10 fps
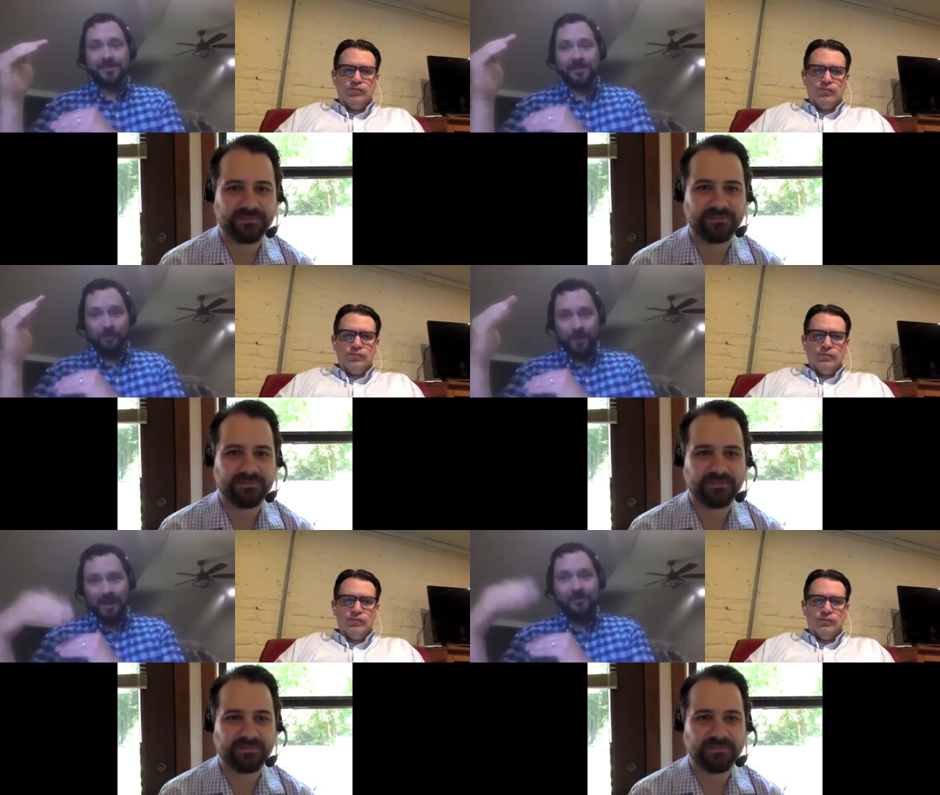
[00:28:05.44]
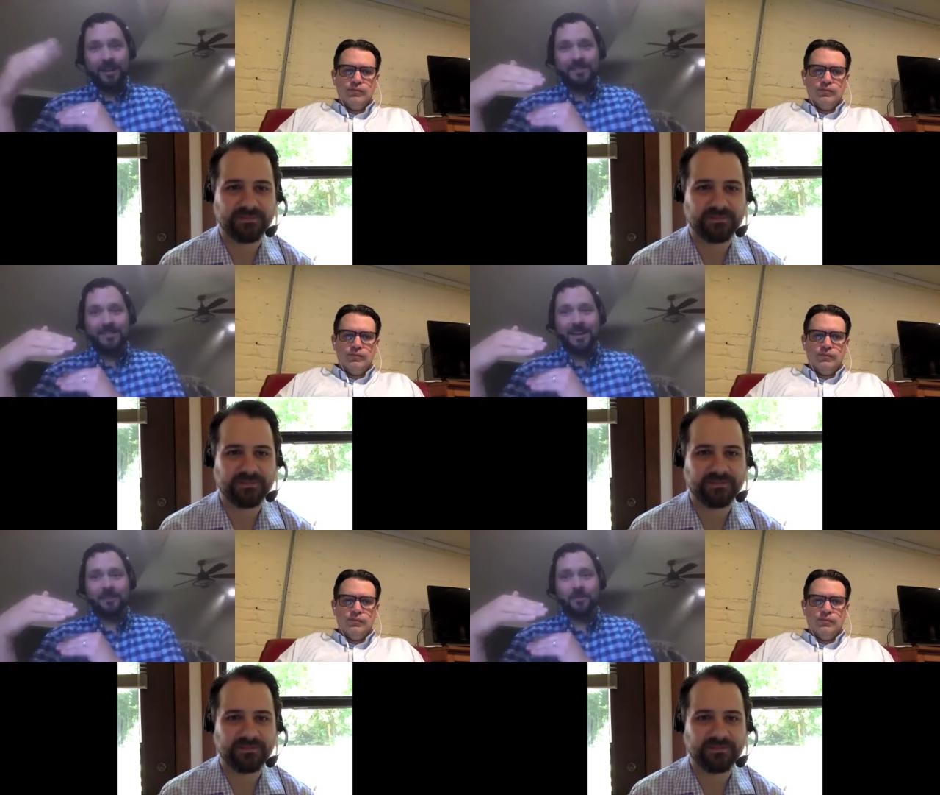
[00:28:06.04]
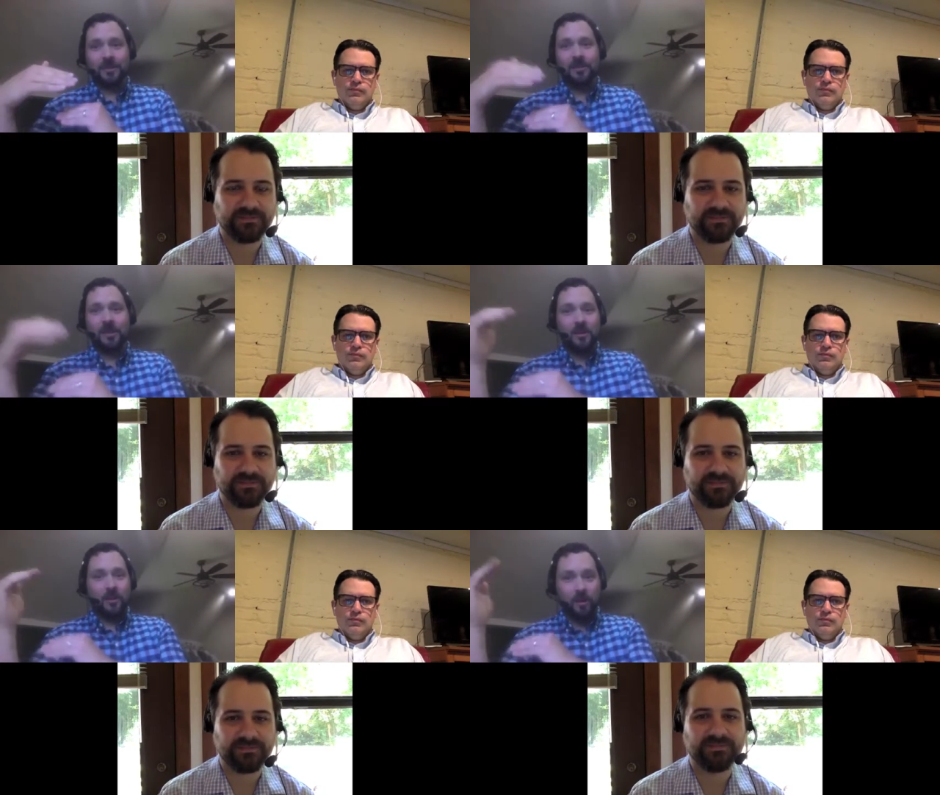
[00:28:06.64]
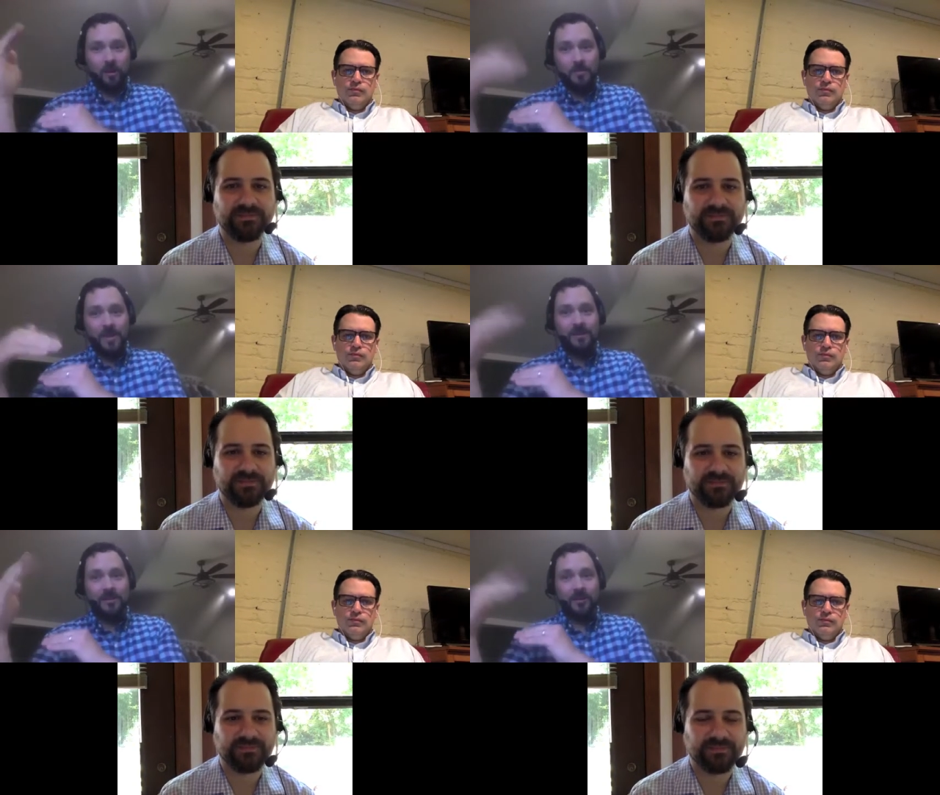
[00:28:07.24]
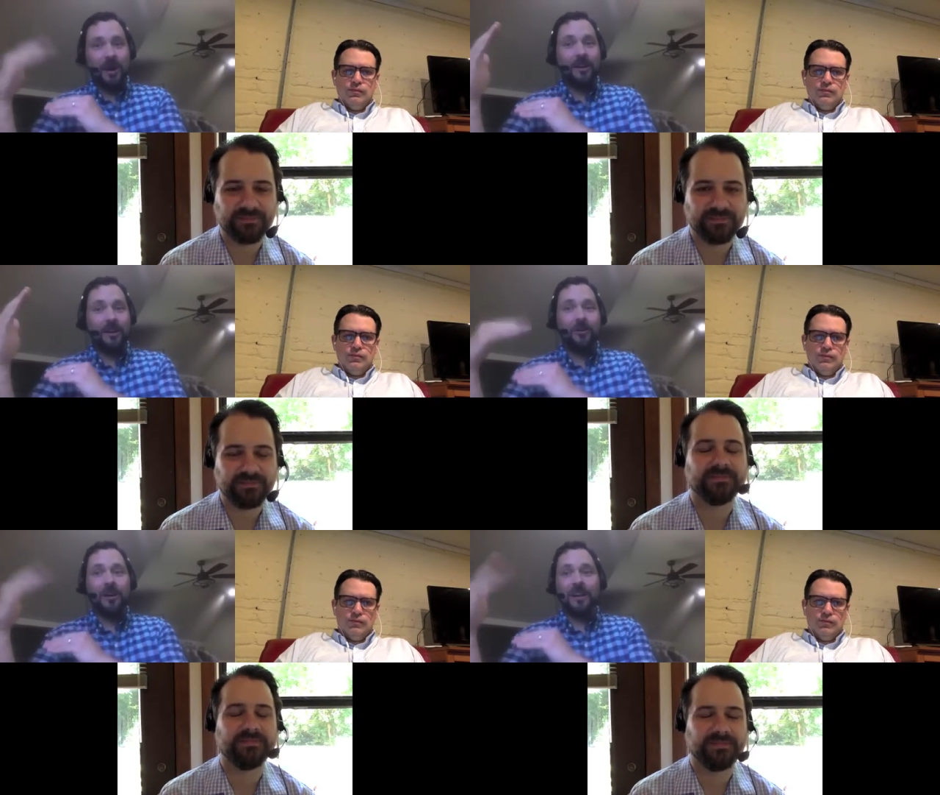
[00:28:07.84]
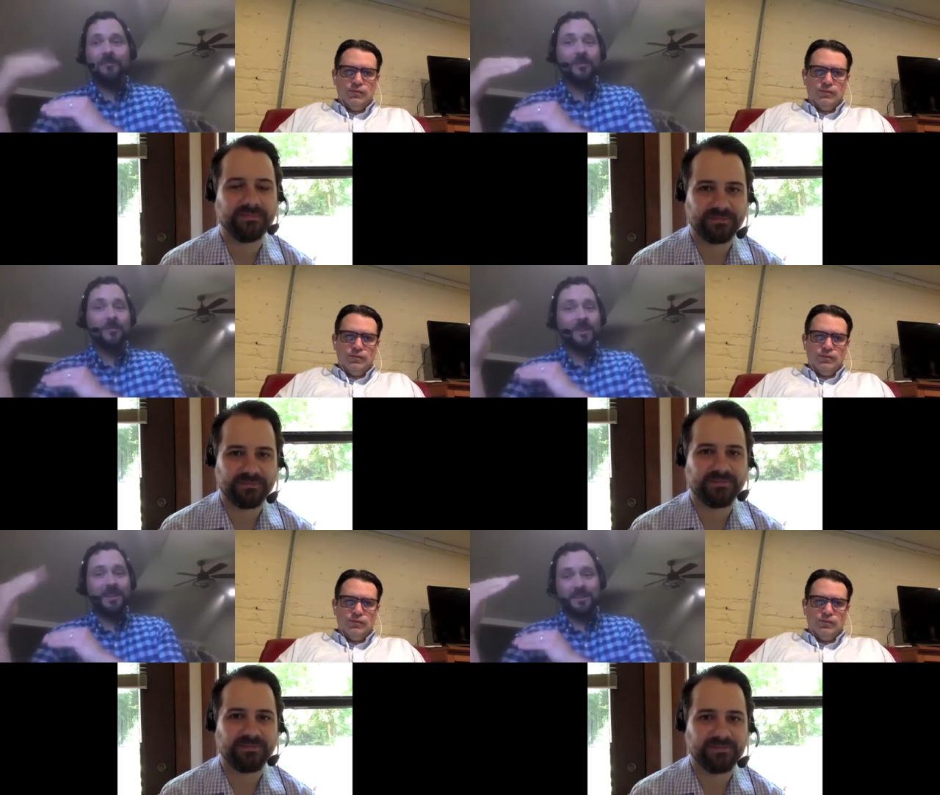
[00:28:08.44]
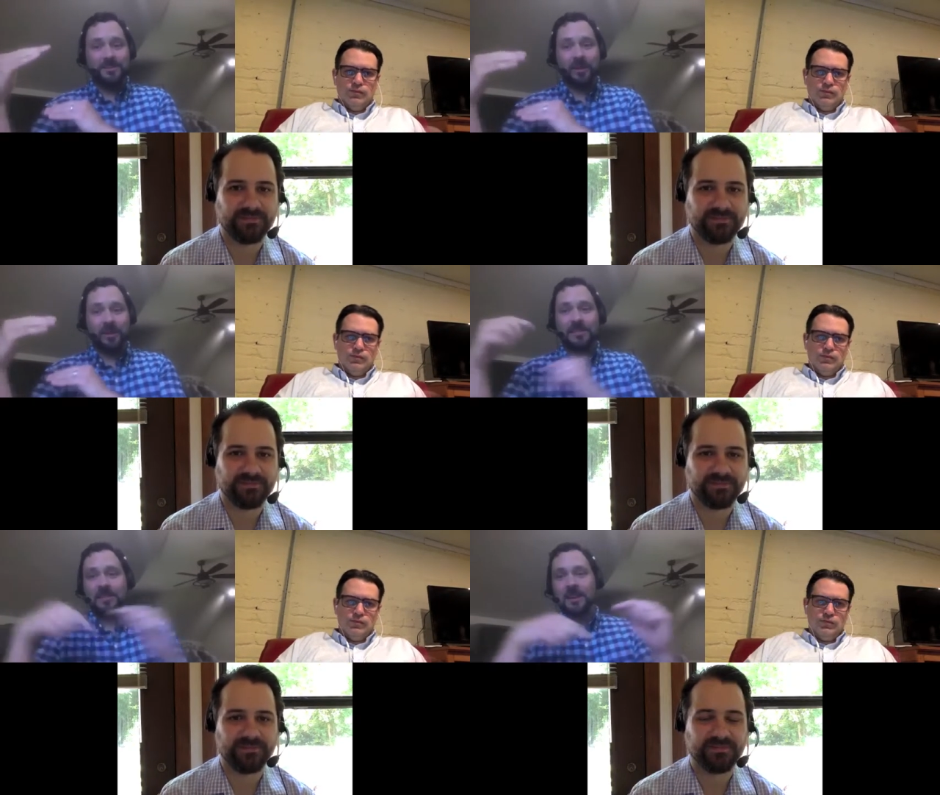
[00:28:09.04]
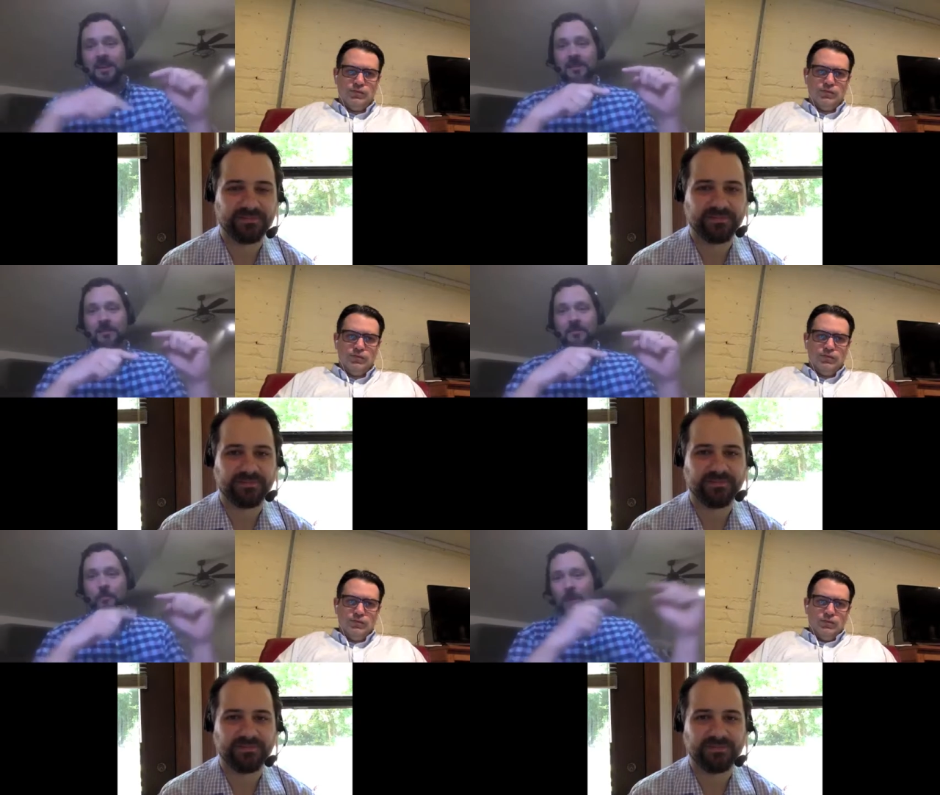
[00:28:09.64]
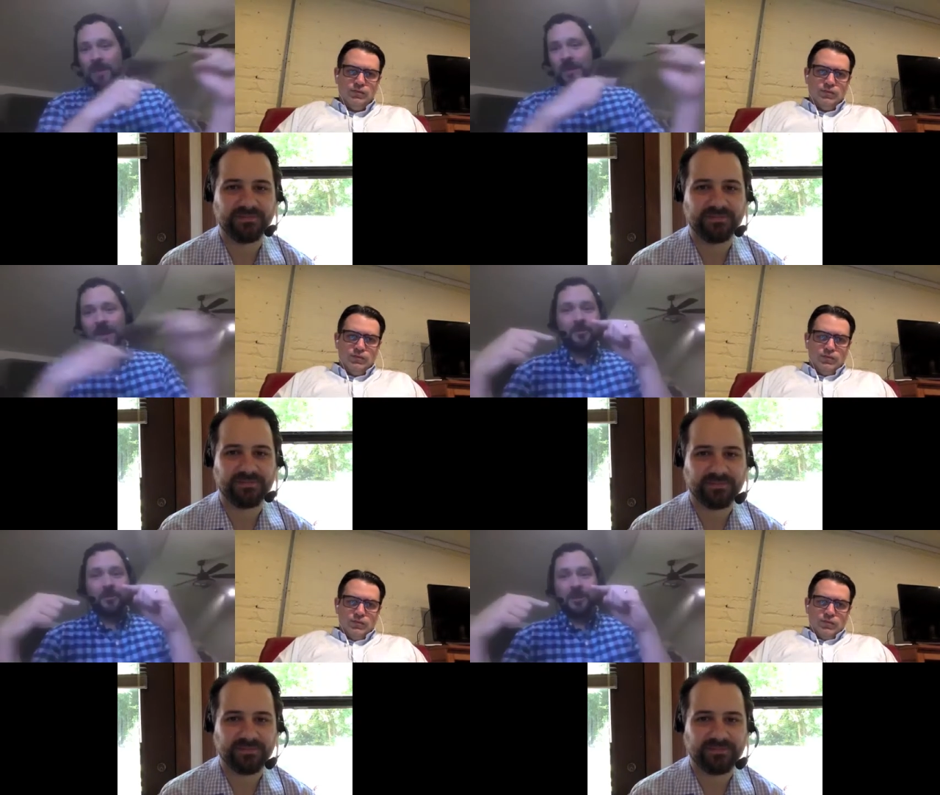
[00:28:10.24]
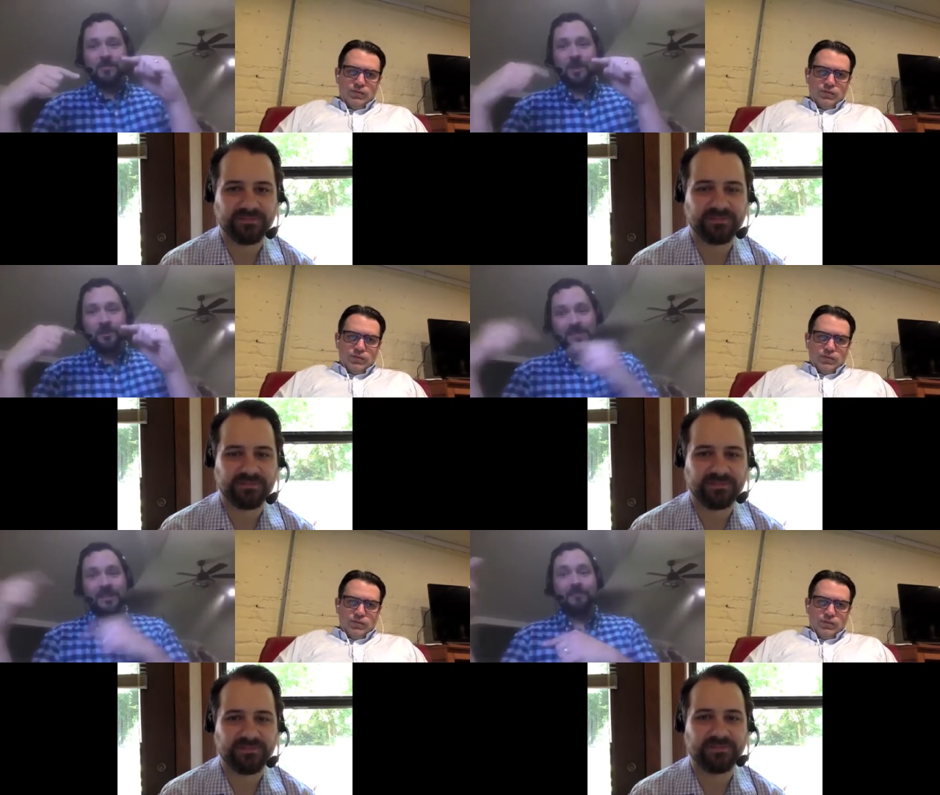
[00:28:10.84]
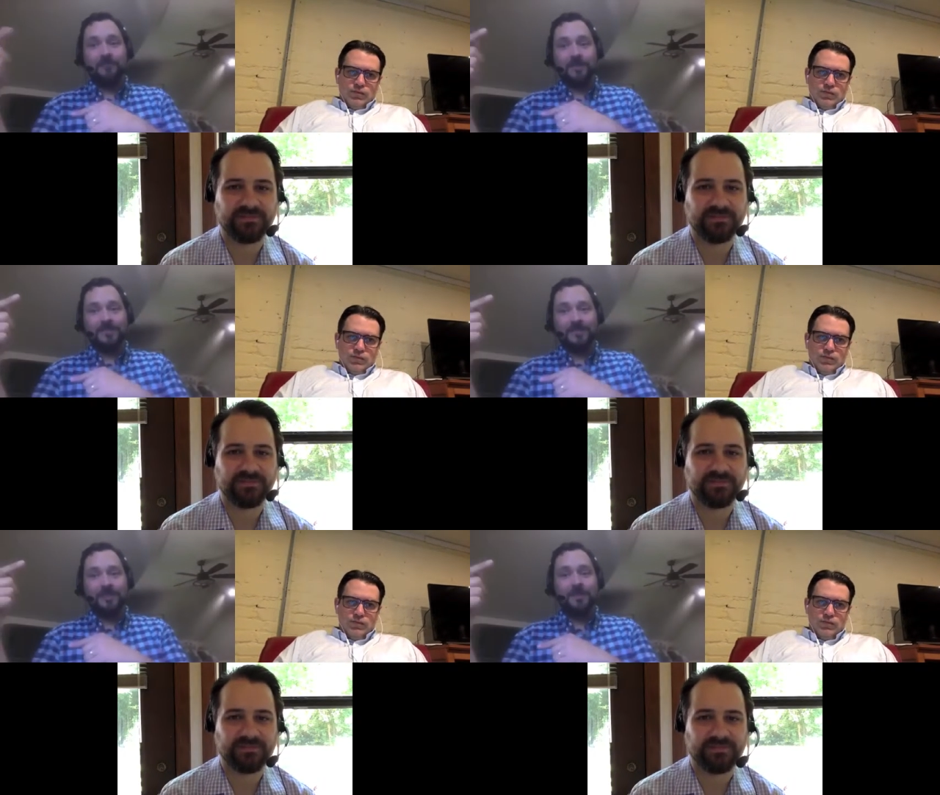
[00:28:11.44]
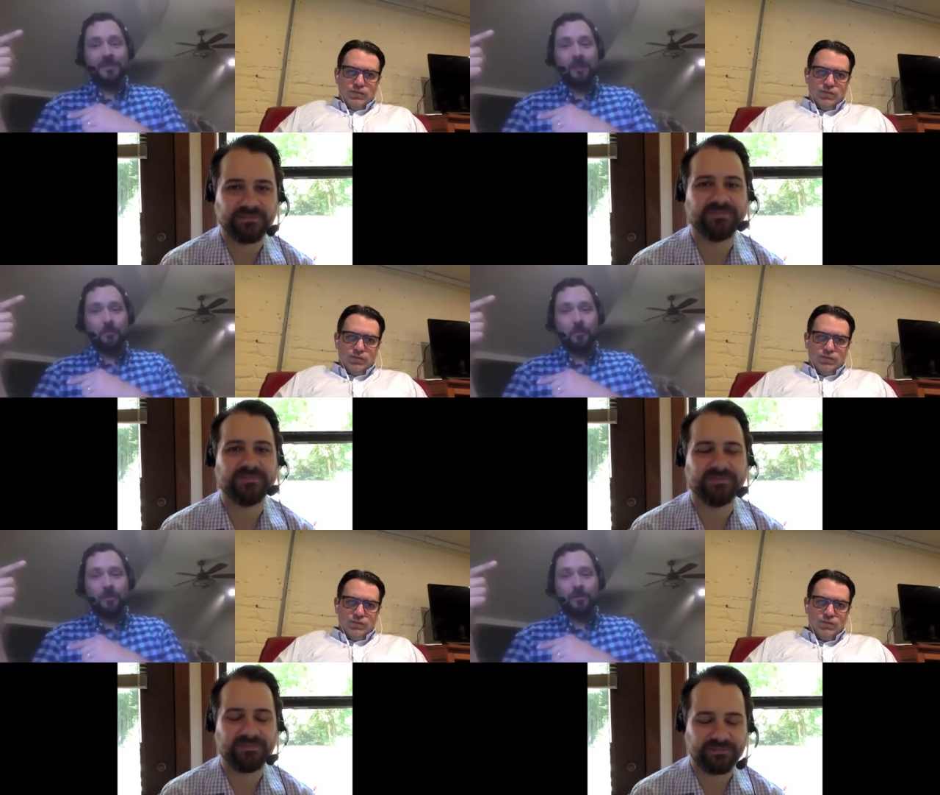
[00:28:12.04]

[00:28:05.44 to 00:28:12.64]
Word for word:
Speaker 1: that we have contact with, all high-value media targets. When they got their email, did they read that report?